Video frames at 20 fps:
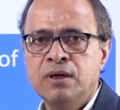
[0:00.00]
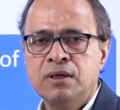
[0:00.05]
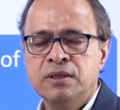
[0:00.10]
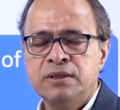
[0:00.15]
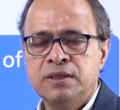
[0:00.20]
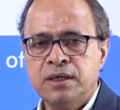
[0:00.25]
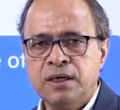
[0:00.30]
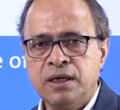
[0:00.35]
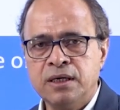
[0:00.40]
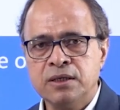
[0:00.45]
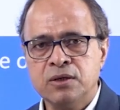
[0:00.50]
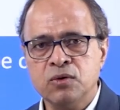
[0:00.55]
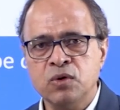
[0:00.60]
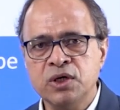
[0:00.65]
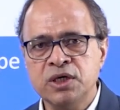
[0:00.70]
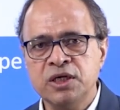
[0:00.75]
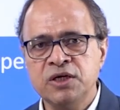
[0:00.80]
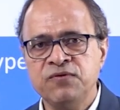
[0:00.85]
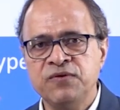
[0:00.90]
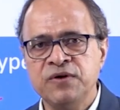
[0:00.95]
There are
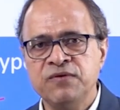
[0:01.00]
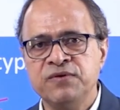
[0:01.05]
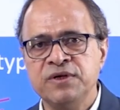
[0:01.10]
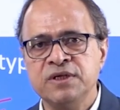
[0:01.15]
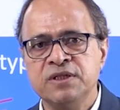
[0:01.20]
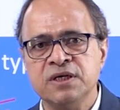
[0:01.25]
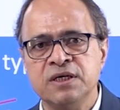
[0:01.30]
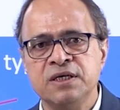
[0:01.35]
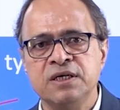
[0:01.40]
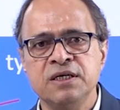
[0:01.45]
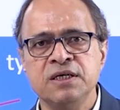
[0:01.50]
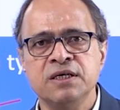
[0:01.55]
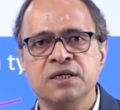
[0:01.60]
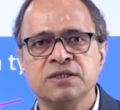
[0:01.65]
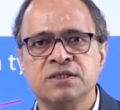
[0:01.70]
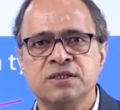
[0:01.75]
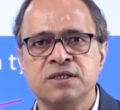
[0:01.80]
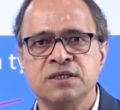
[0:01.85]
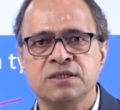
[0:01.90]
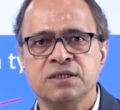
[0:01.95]
20, 50, 30
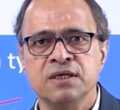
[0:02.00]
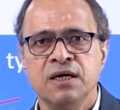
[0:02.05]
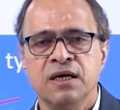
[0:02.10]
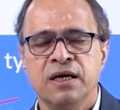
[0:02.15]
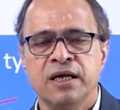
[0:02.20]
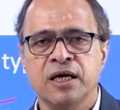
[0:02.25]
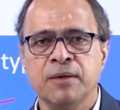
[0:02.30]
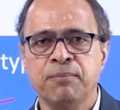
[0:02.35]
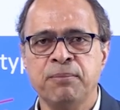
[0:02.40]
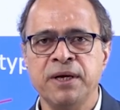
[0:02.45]
industries like